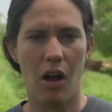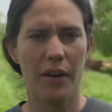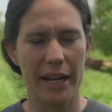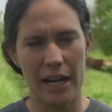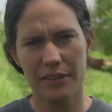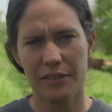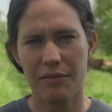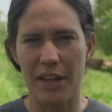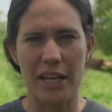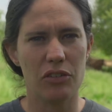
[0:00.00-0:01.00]
Okay guys,
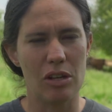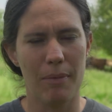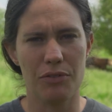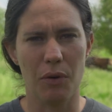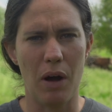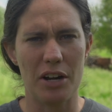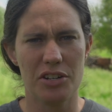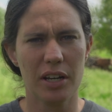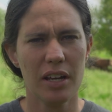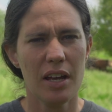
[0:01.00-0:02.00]
thank you so much for
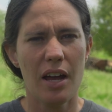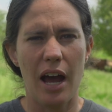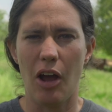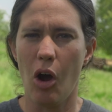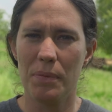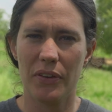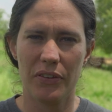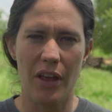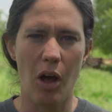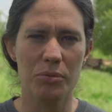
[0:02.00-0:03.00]
watching. I hope this
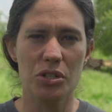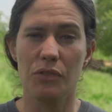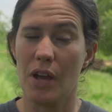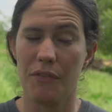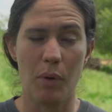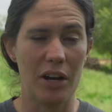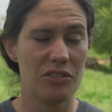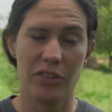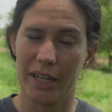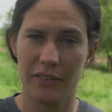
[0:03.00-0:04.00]
has helped you. If you have
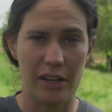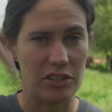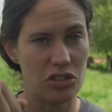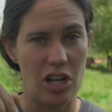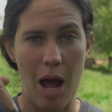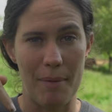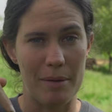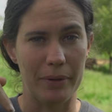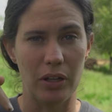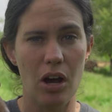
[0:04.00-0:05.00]
questions, like I said, just
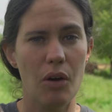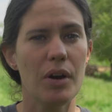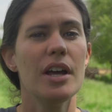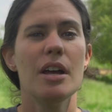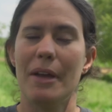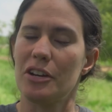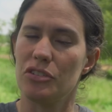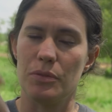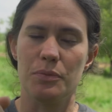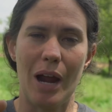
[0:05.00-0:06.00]
comment below. Make
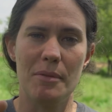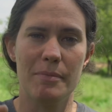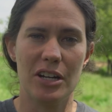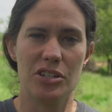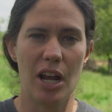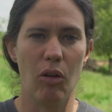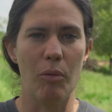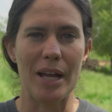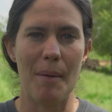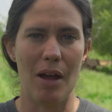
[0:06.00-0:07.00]
sure you subscribe to my channel. We'll
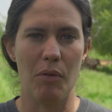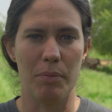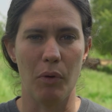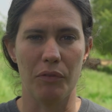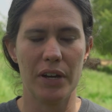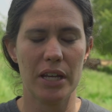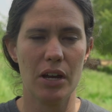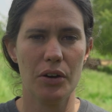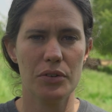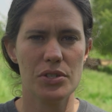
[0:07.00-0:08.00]
be coming out with more
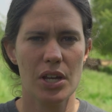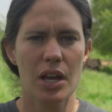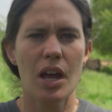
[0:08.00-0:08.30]
videos.